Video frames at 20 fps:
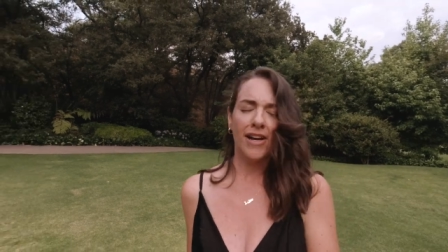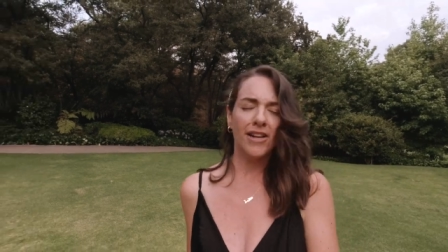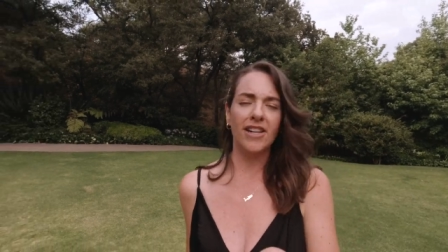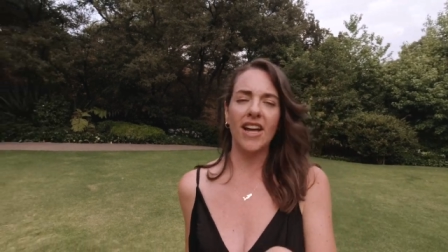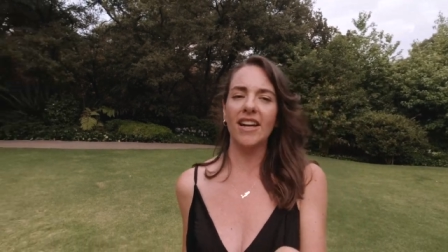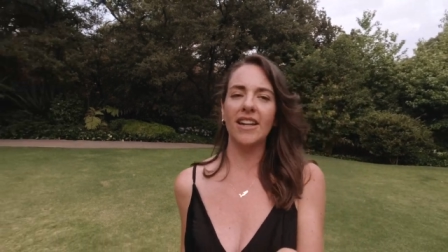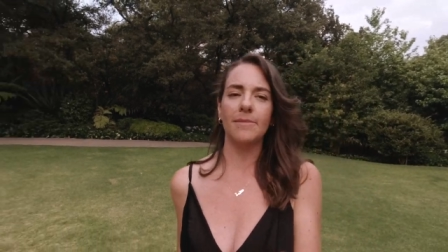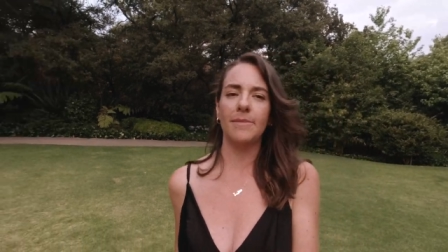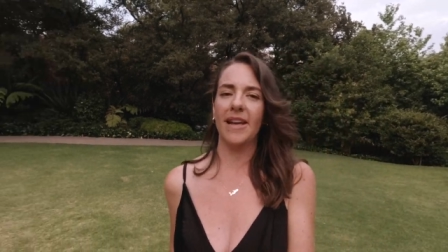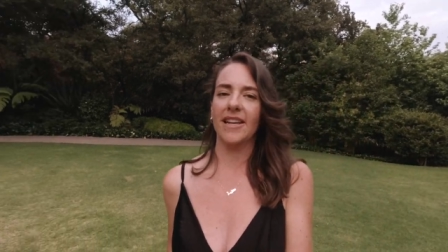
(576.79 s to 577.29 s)

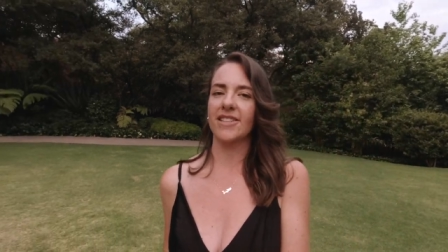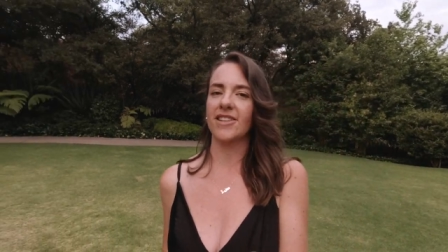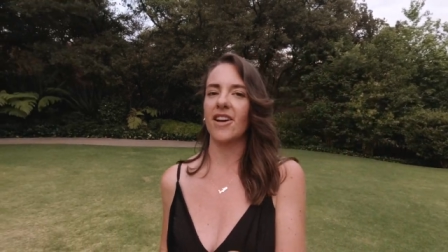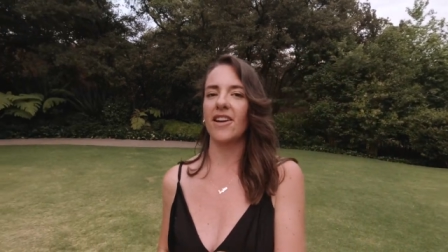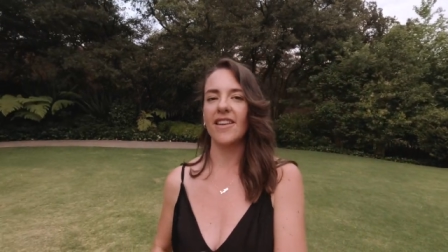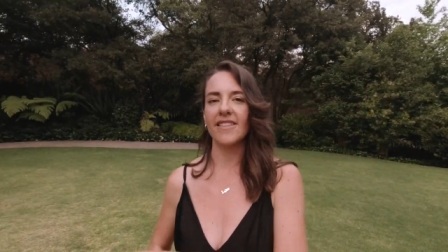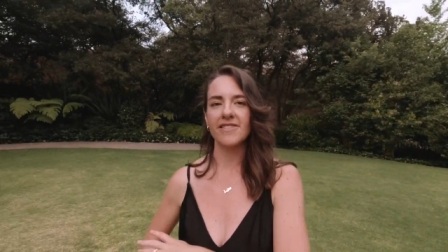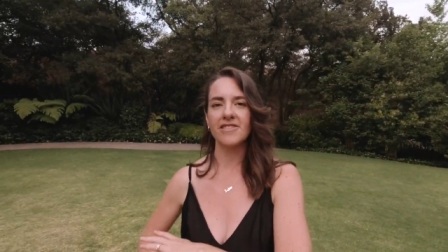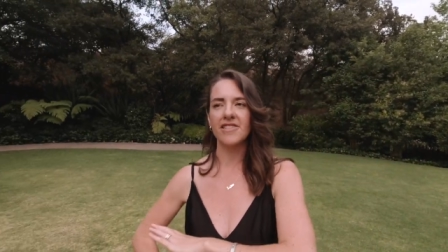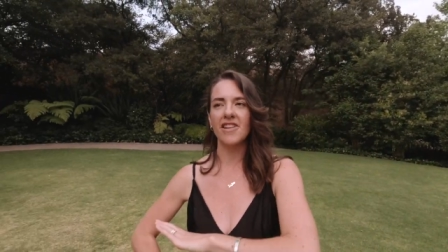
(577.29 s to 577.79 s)
Not in Mexico,
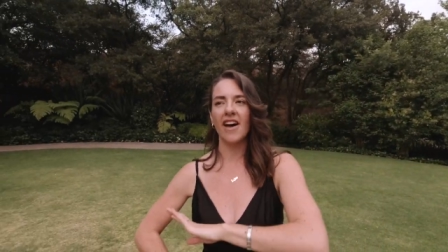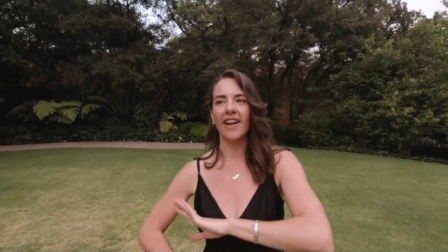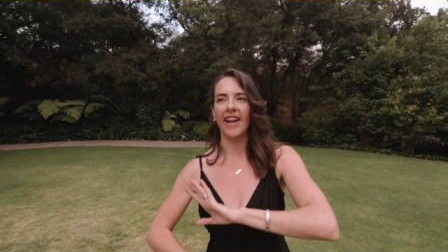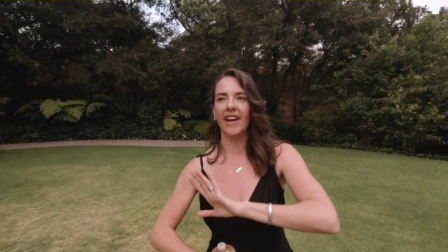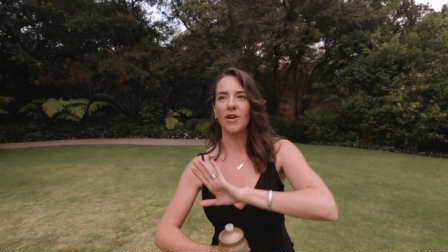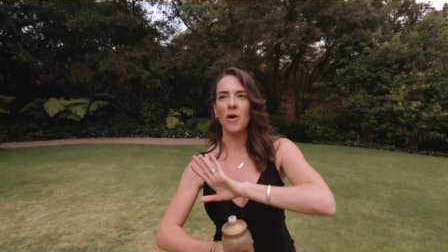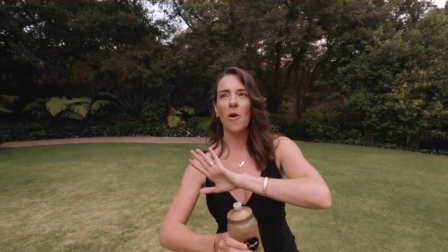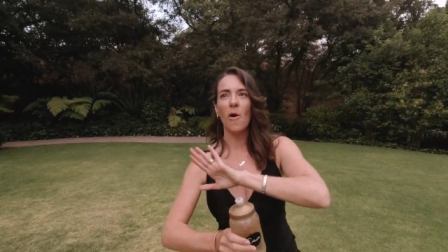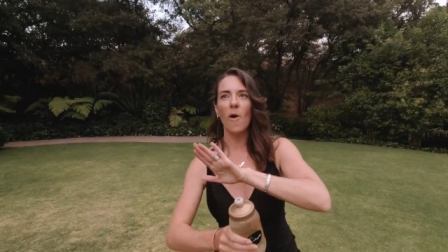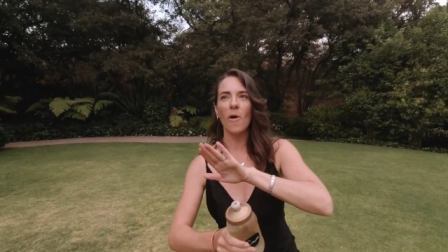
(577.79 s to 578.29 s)
that's not
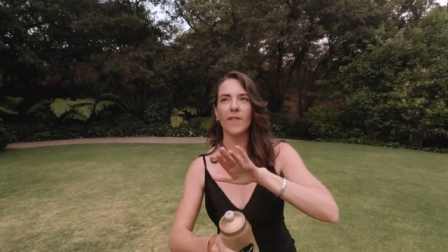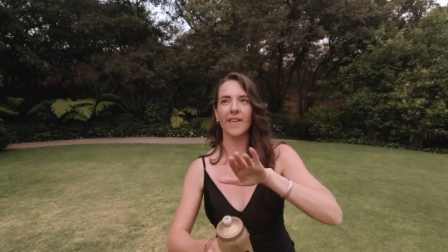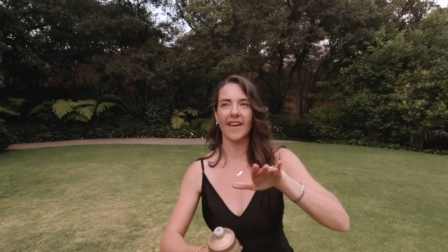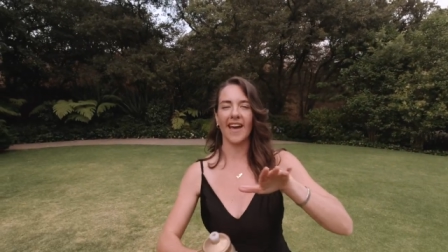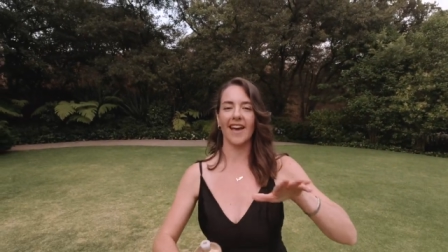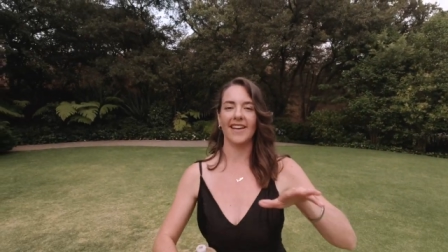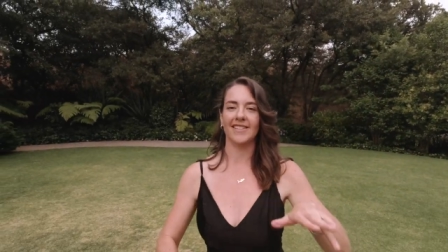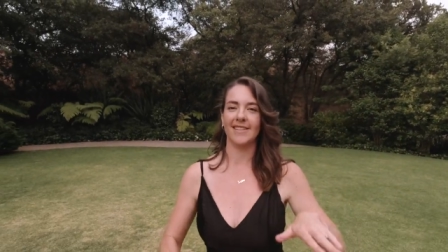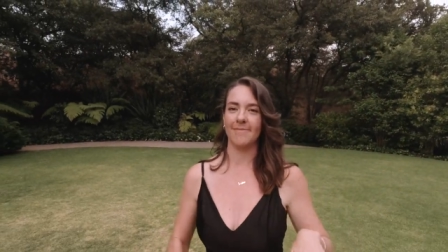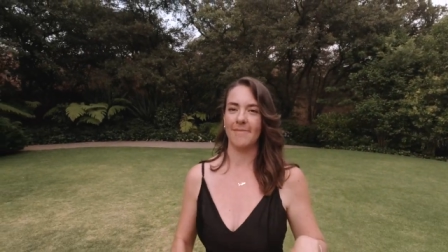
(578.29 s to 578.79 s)
at all the
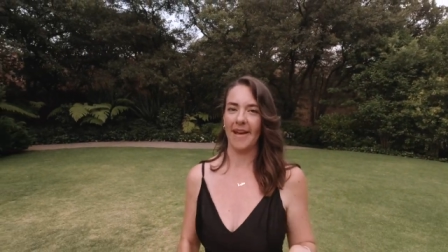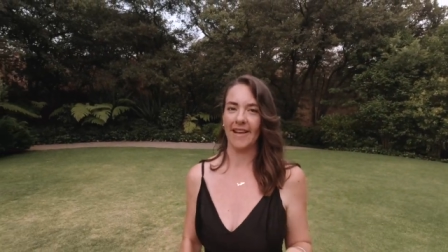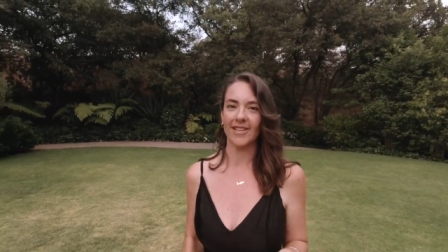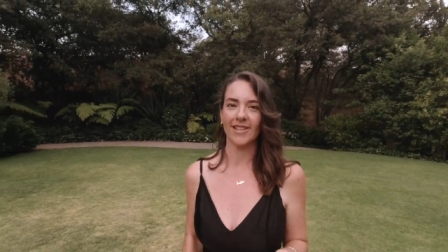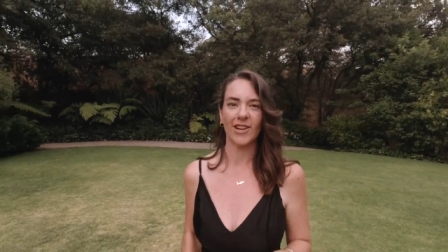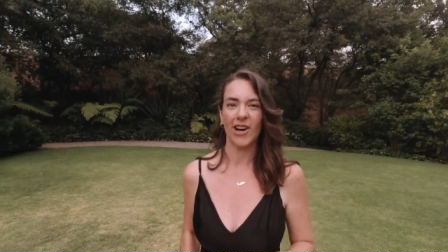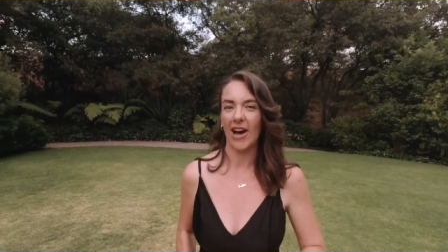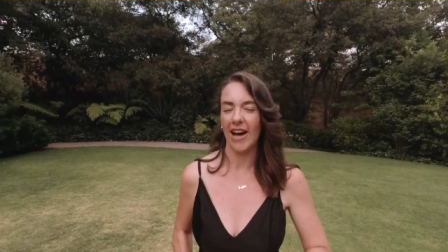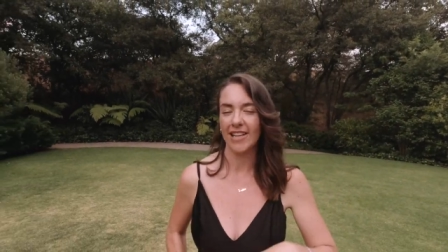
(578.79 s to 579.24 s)
case in Mexico.